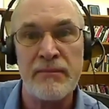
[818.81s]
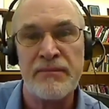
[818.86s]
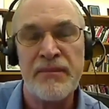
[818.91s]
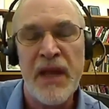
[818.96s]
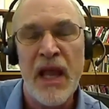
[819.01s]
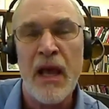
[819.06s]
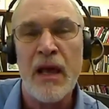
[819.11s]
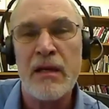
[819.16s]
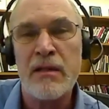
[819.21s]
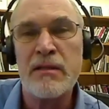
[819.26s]

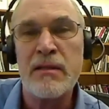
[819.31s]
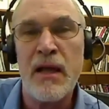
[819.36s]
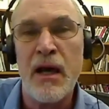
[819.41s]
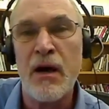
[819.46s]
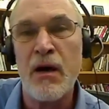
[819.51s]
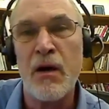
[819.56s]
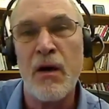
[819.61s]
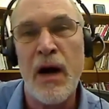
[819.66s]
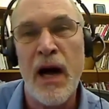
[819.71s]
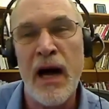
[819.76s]
So
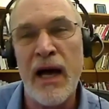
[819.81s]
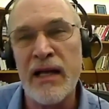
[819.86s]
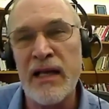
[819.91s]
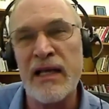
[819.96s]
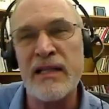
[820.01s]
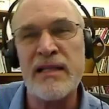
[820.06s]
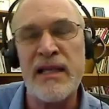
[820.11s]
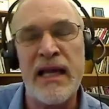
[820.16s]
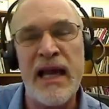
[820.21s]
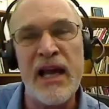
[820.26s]
it's an
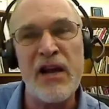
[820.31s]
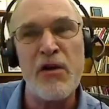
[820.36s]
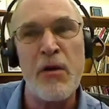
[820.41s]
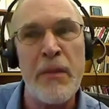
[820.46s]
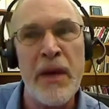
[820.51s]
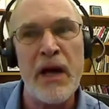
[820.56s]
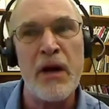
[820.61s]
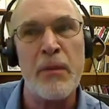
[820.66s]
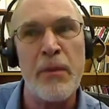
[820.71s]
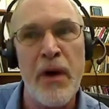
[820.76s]
incremental
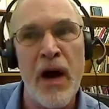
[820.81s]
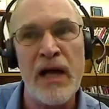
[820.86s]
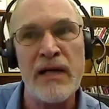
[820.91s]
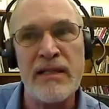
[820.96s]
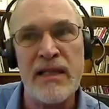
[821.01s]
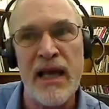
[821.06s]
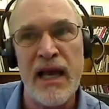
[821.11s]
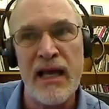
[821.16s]
process,